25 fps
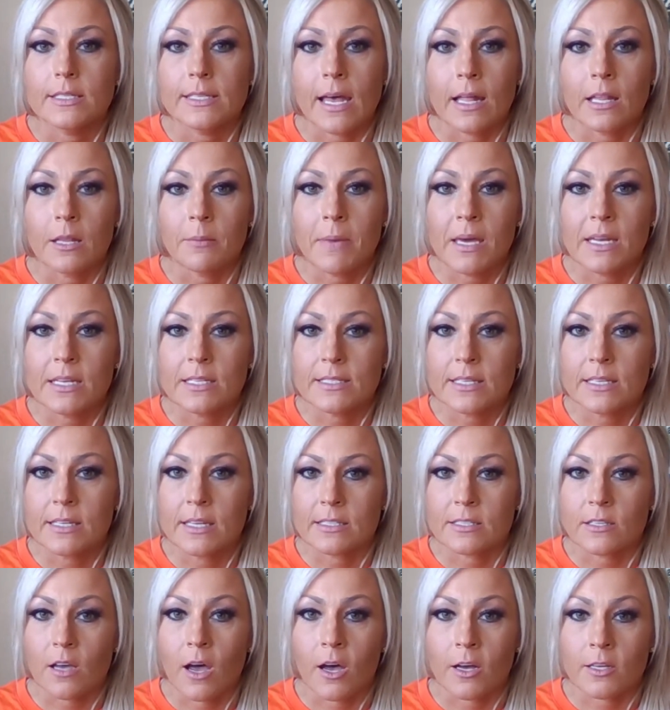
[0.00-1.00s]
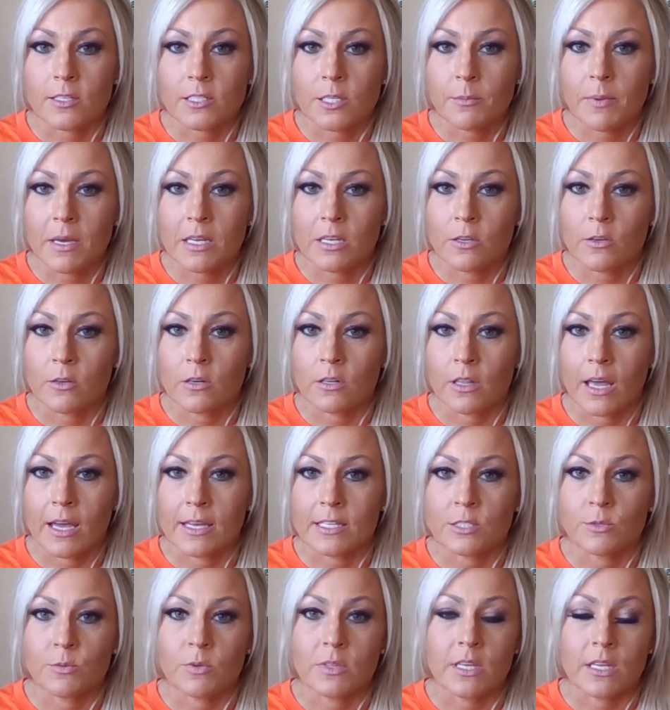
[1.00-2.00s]
Telemedicine has also been
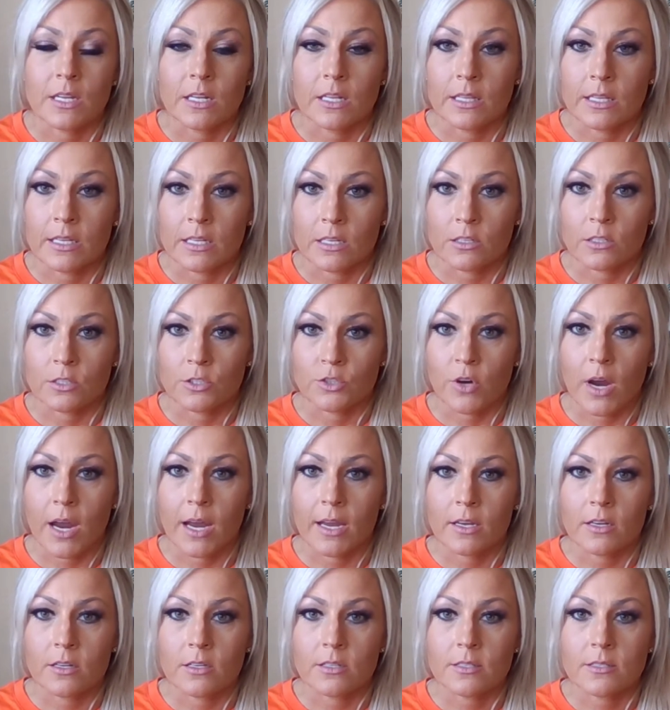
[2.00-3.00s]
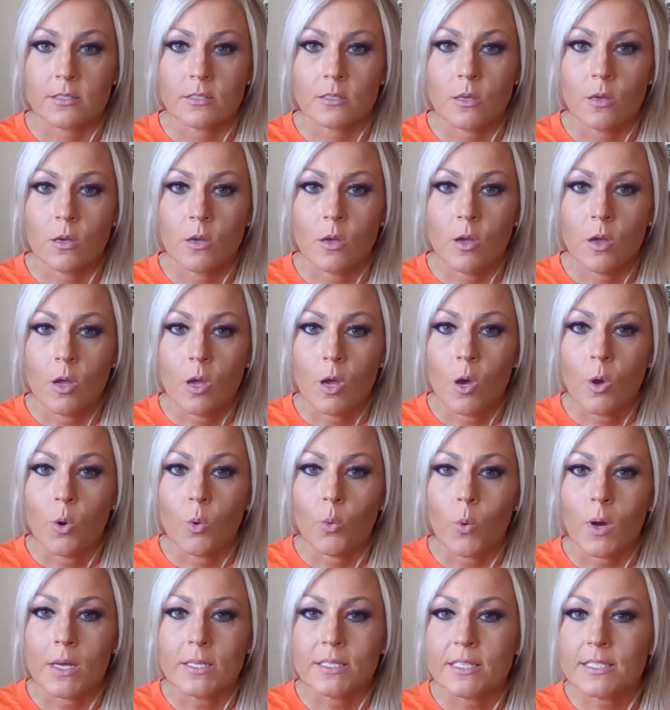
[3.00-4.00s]
utilized within clinical trials.
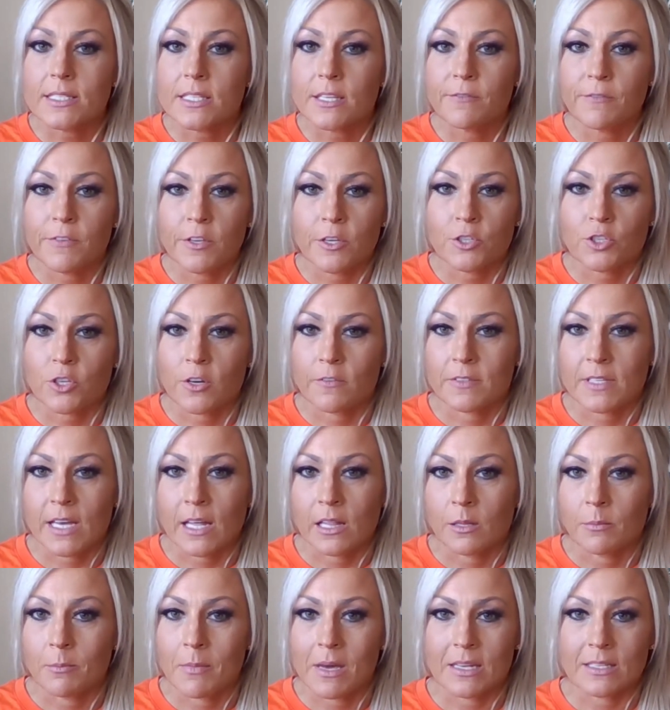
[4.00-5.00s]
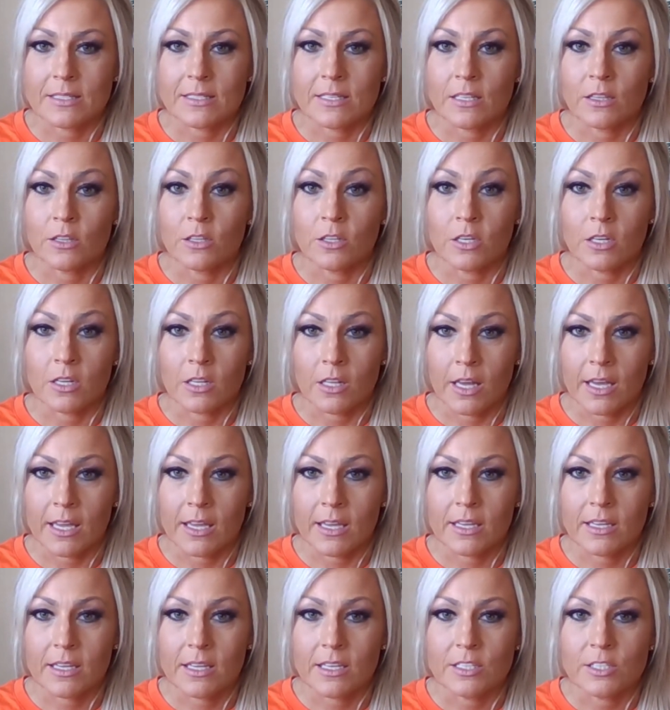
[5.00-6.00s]
What does the future of telemedicine look
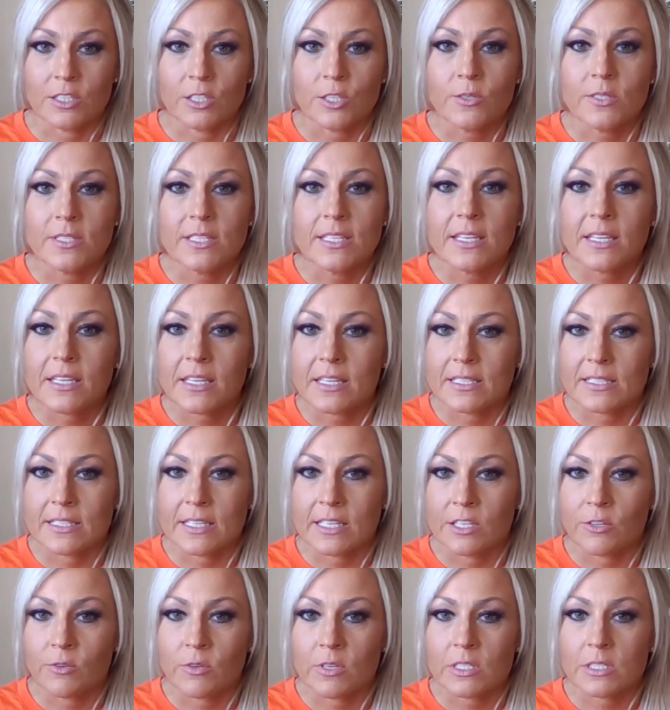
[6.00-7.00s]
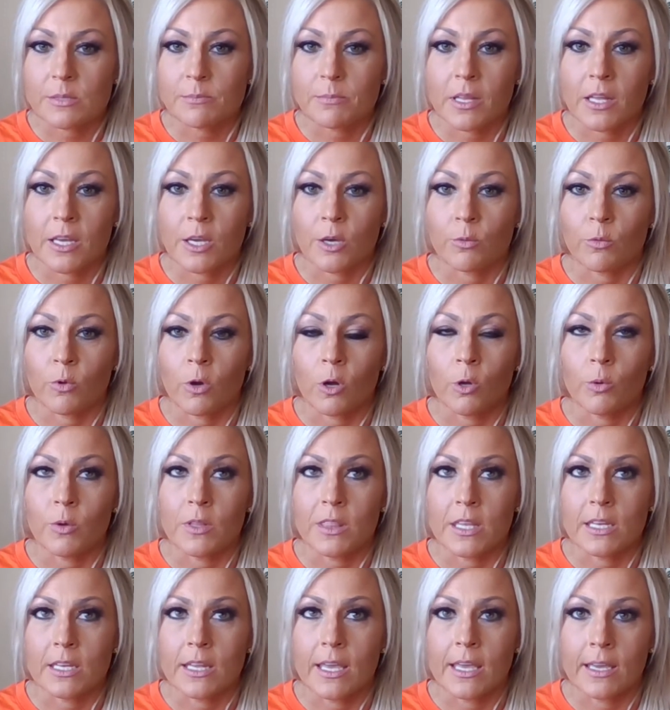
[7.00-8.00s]
like, and do you see it continuing to play a role
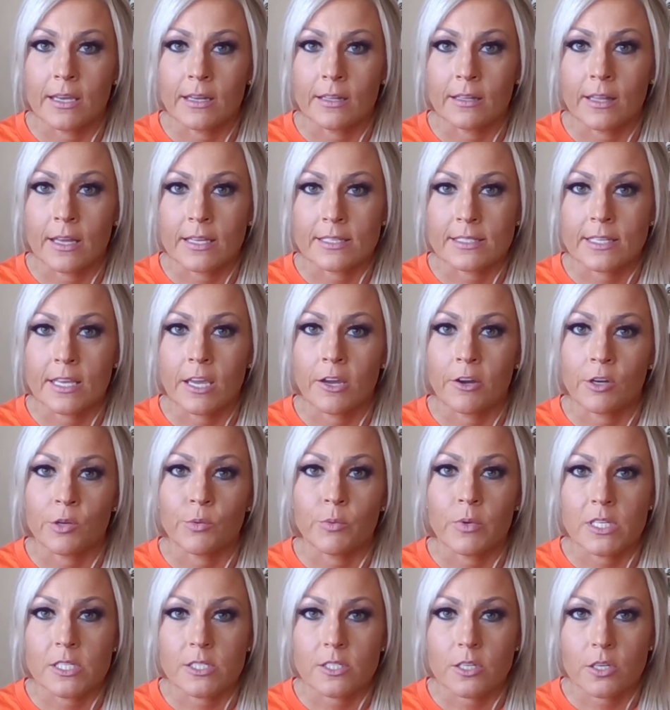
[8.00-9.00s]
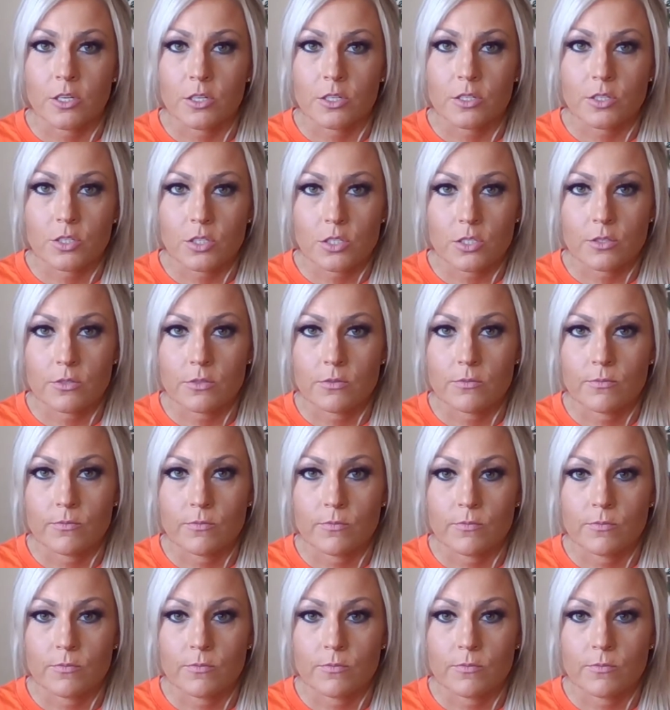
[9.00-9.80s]
within ALS care and research?